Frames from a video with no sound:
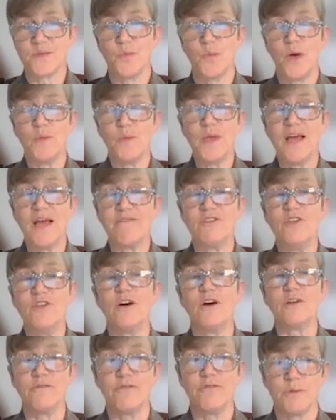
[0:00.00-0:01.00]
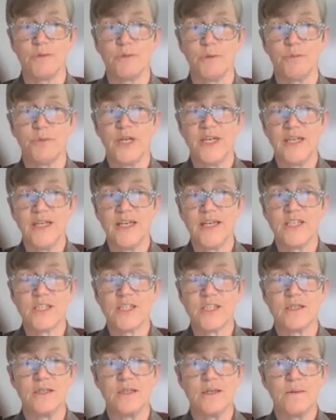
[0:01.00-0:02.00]
where we have non-verbal
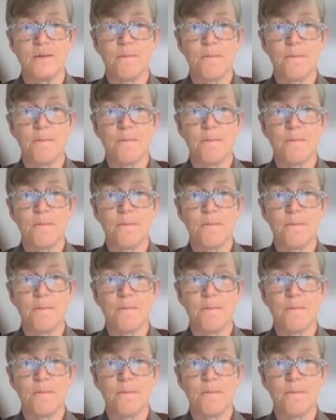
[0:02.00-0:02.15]
predication.